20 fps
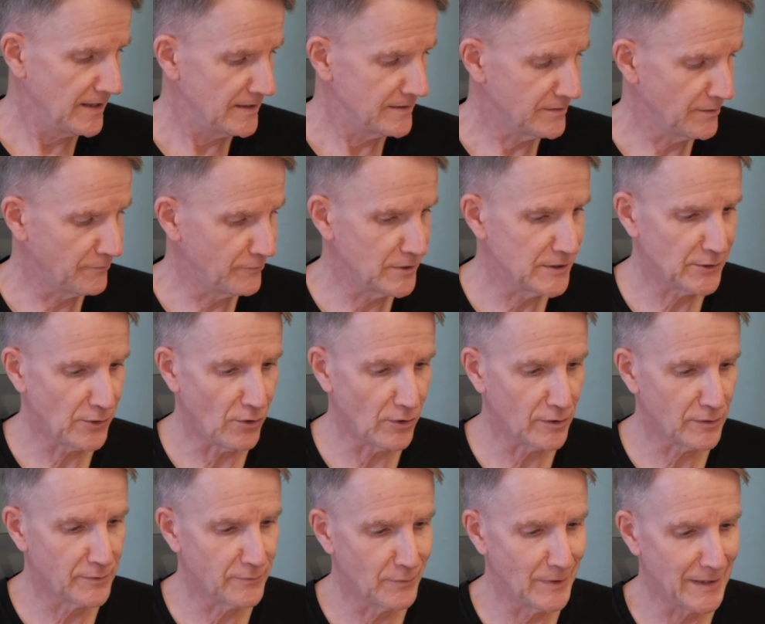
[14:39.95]
So we
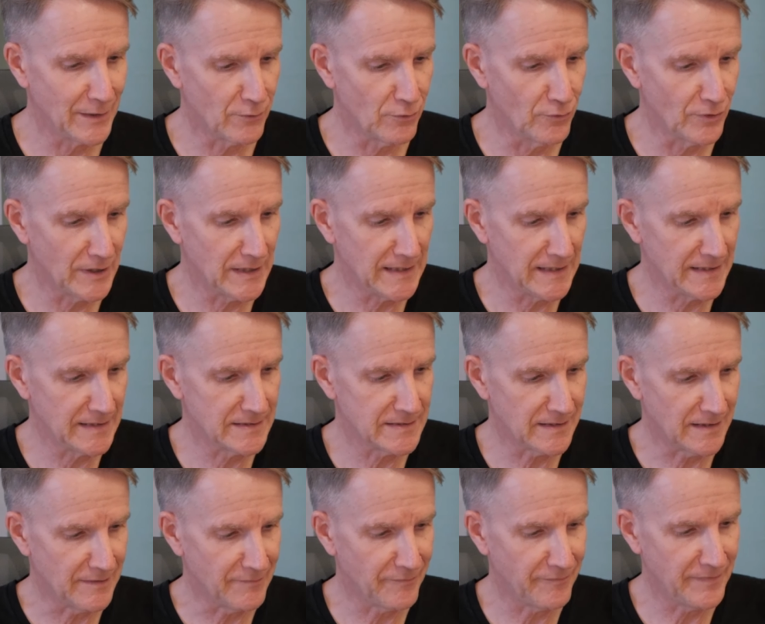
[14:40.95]
start with the cooking
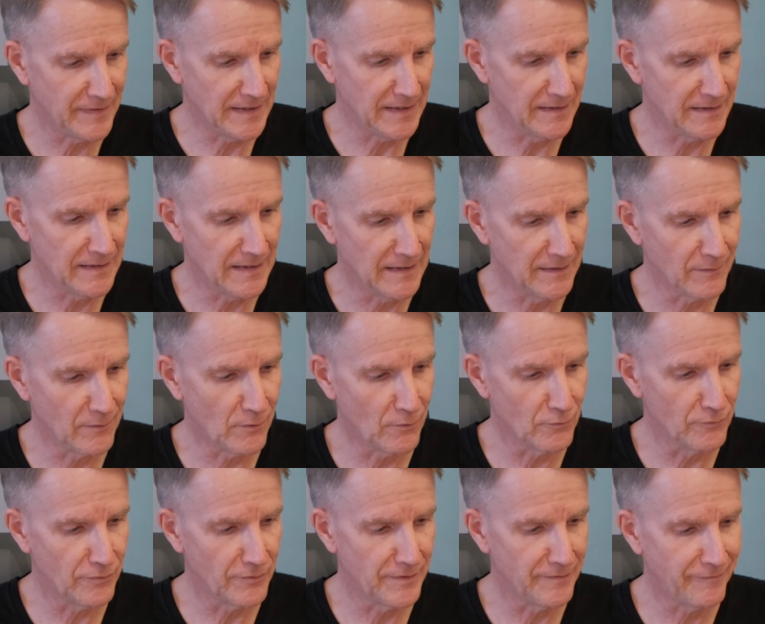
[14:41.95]
stuff here and go
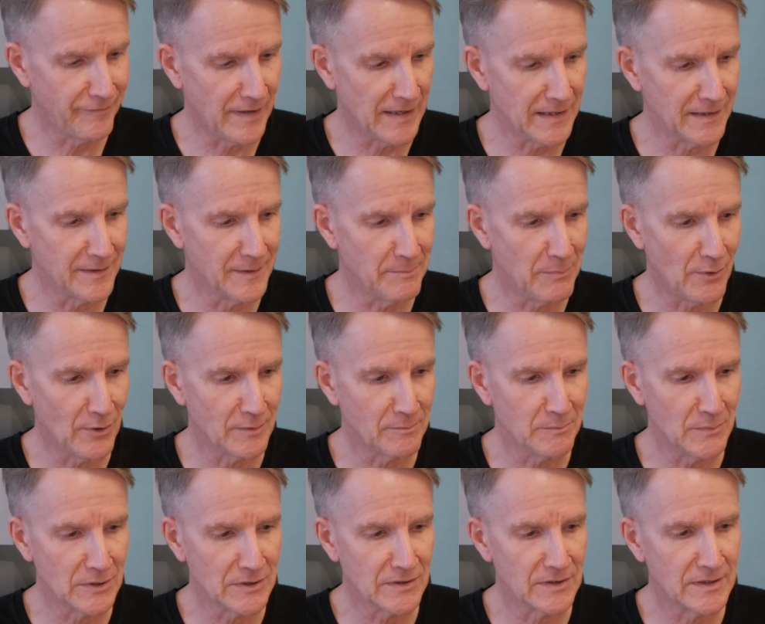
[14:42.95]
to the fire
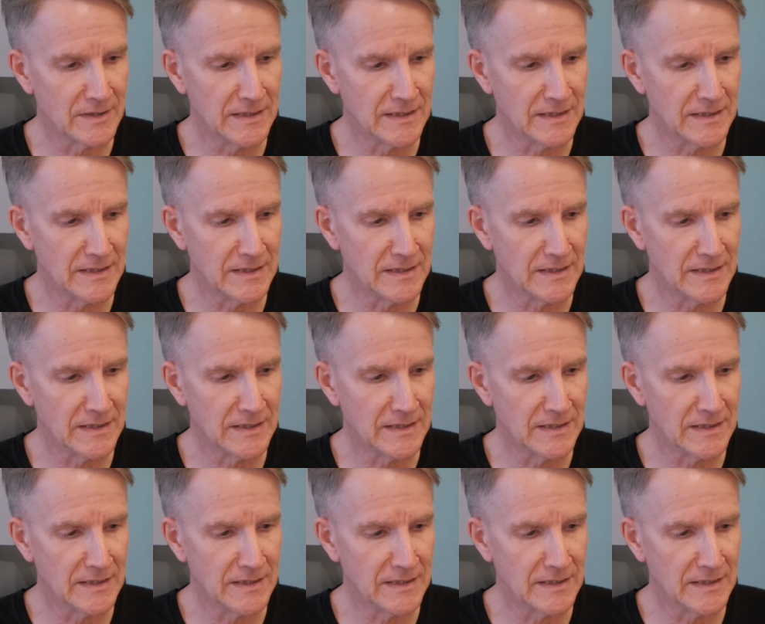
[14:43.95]
department.